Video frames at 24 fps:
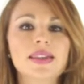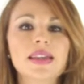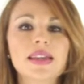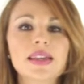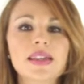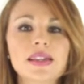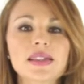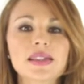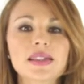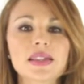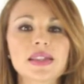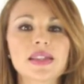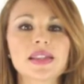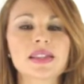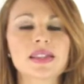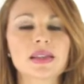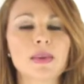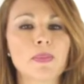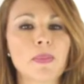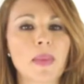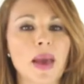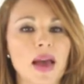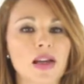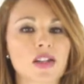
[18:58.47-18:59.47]
This is
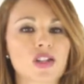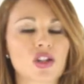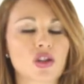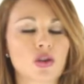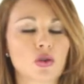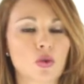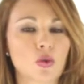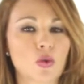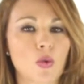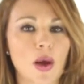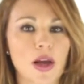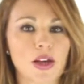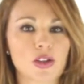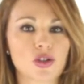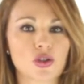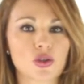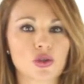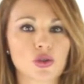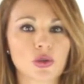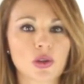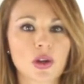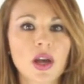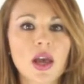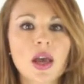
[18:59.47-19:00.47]
the magical
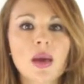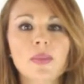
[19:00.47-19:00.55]
question,